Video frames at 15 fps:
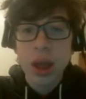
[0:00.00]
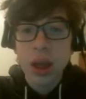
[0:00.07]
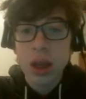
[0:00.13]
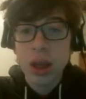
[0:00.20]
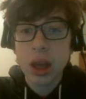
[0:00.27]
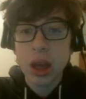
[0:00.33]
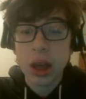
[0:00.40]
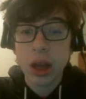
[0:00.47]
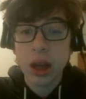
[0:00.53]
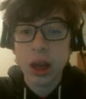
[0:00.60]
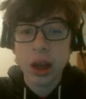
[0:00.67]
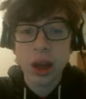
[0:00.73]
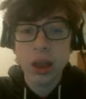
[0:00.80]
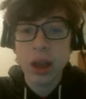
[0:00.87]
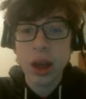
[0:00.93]
yeah,
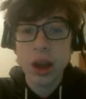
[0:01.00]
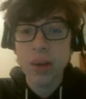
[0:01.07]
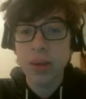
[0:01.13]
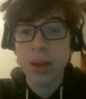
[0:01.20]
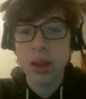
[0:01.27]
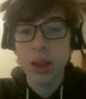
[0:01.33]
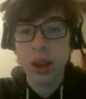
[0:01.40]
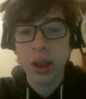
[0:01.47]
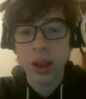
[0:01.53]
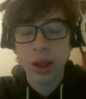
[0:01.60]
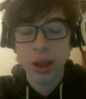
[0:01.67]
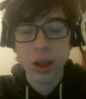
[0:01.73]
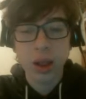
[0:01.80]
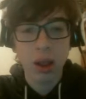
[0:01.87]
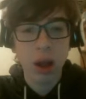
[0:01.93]
and then
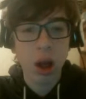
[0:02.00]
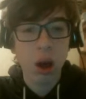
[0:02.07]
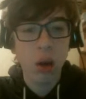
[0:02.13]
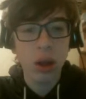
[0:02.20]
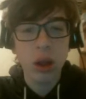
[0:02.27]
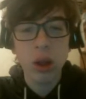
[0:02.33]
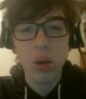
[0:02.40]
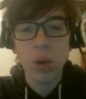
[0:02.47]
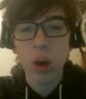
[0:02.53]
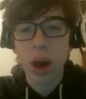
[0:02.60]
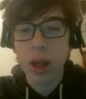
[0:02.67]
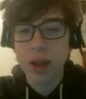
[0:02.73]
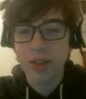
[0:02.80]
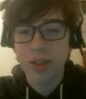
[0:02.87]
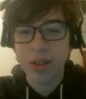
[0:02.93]
a little
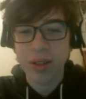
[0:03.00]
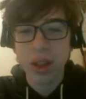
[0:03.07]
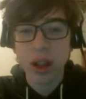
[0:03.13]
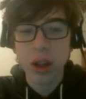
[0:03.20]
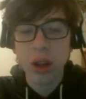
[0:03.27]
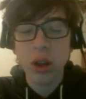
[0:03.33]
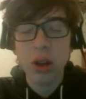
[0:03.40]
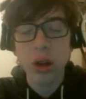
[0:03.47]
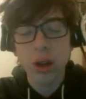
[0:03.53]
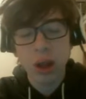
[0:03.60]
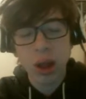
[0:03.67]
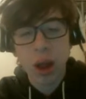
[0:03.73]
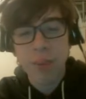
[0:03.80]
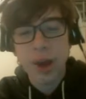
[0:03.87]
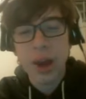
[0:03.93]
while after, a, little,
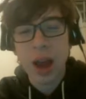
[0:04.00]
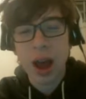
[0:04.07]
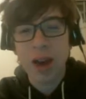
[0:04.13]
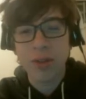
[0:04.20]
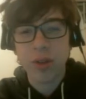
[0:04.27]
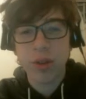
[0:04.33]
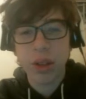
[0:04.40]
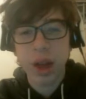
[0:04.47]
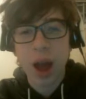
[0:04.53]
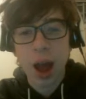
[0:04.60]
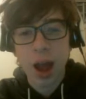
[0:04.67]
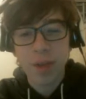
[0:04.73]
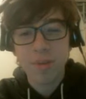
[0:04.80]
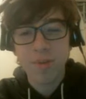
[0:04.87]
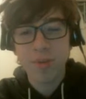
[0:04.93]
a bit after
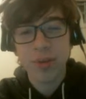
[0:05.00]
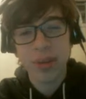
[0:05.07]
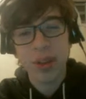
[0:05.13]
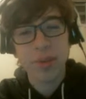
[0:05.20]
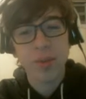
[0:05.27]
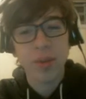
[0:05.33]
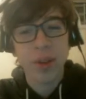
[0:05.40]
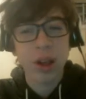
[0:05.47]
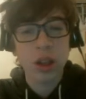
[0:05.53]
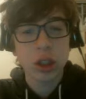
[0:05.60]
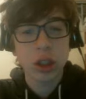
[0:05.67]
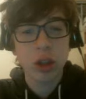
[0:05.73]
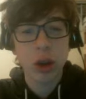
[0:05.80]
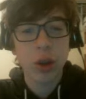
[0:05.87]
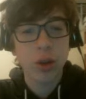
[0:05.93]
that,
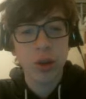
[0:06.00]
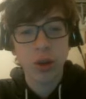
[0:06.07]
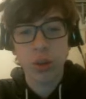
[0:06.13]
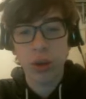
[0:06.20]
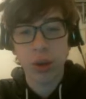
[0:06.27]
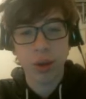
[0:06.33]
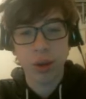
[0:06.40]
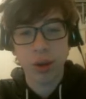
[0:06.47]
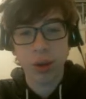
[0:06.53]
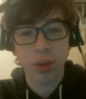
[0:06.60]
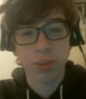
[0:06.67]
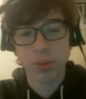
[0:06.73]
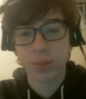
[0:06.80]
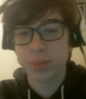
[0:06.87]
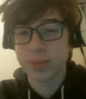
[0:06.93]
Tracer was also
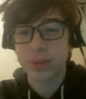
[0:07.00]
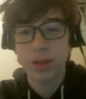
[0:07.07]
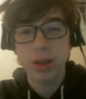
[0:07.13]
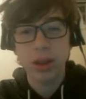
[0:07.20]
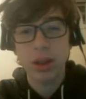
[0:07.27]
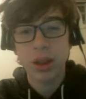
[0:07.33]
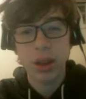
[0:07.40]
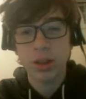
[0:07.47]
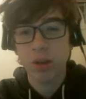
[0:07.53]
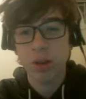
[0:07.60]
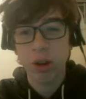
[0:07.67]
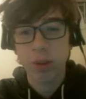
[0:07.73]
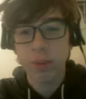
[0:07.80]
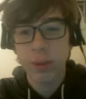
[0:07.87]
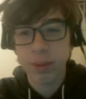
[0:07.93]

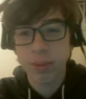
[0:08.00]
deconfirmed.